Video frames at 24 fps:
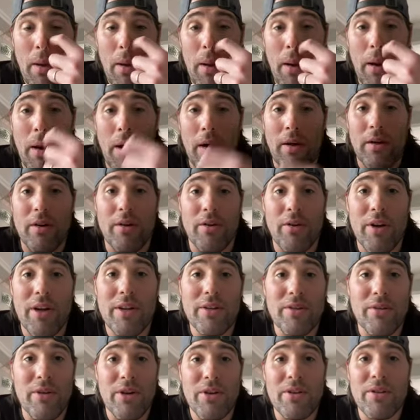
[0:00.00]
Uh,
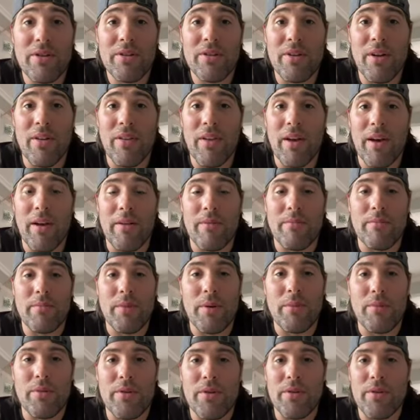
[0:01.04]
congratulations on that.
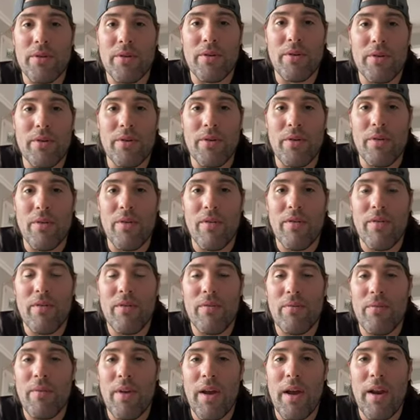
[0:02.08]
I'm sure you've
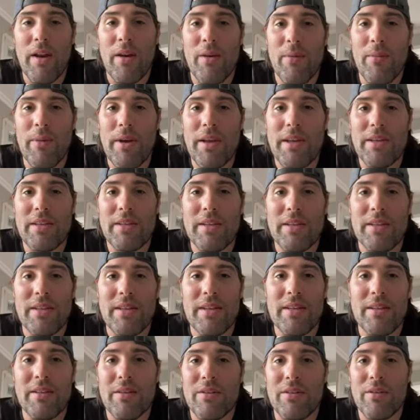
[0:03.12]
had an amazing
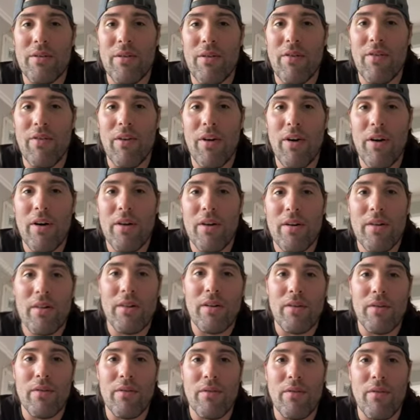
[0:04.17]
season so far.
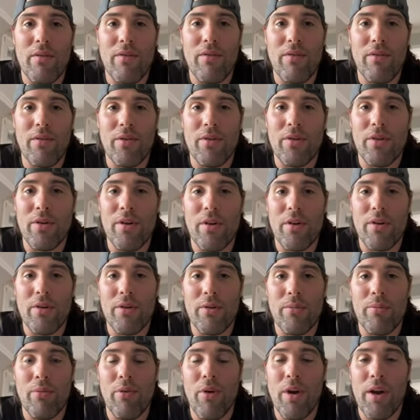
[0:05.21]
Hopefully you're, uh,
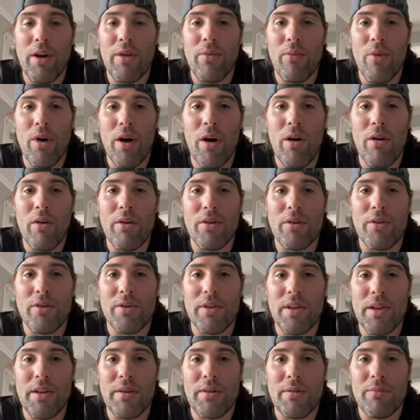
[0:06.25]
you're playing well and your
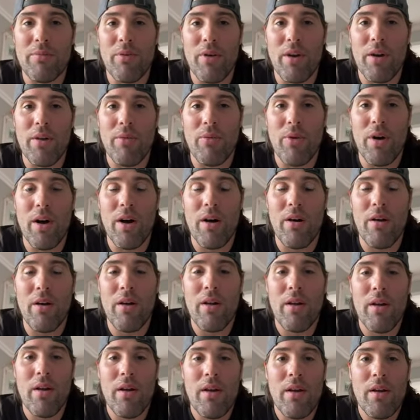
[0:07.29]
team's playing well.
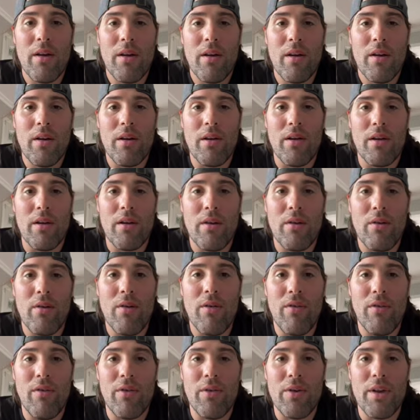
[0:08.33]
Uh,
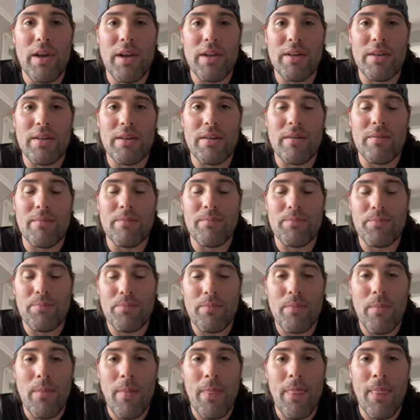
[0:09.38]
hopefully, you guys
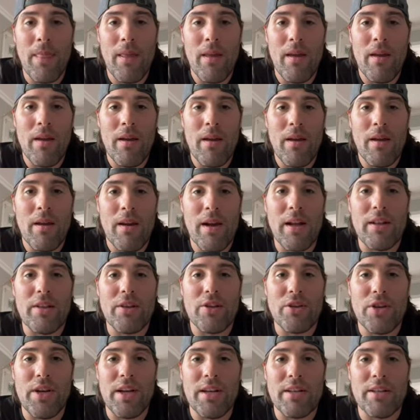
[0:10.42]
got the
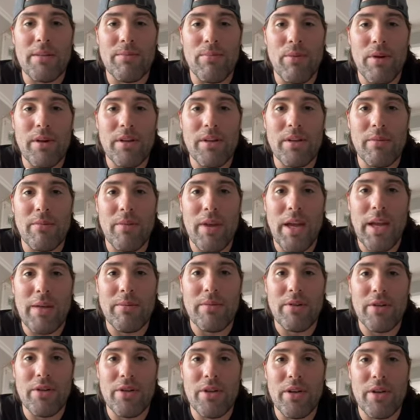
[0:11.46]
chance to play some
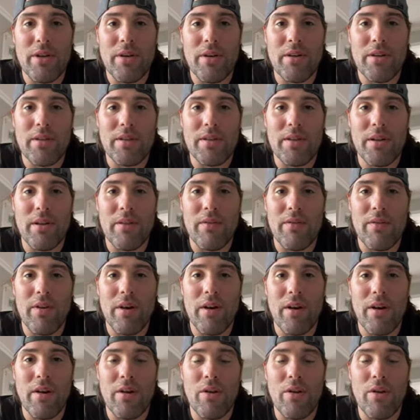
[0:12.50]
games this year because of uh,